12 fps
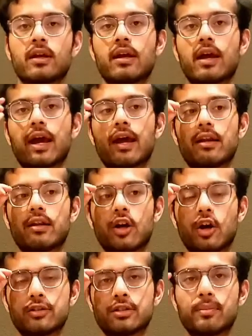And the
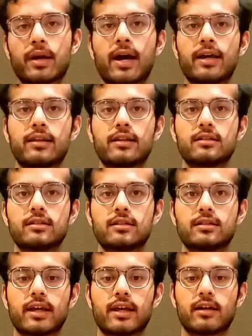concept behind this is
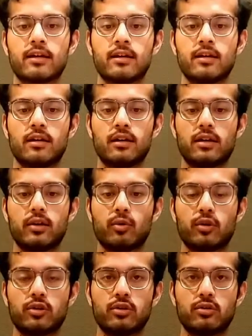that you want
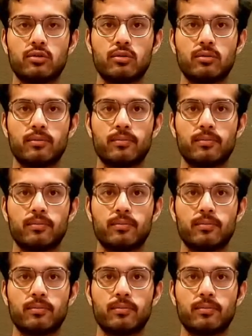to